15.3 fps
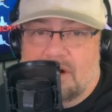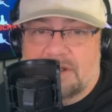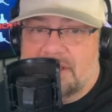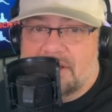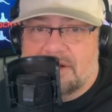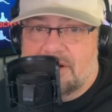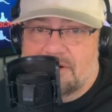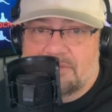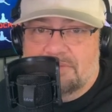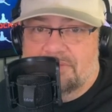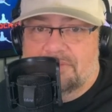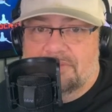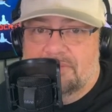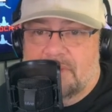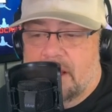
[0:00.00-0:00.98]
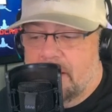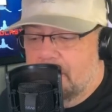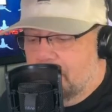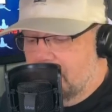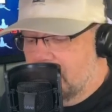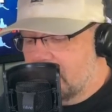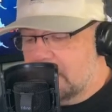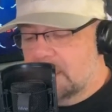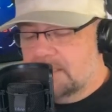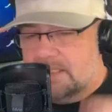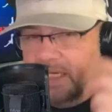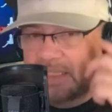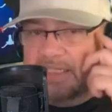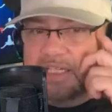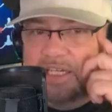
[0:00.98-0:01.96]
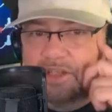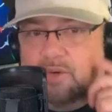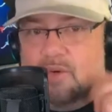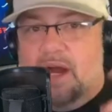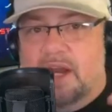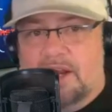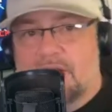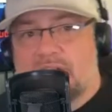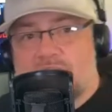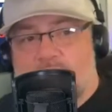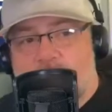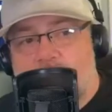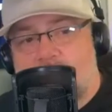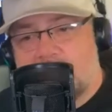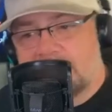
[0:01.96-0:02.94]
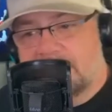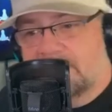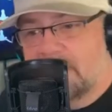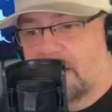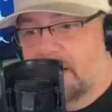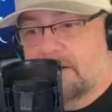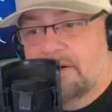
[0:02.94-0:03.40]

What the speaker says: to come because they see the writing on the walls that,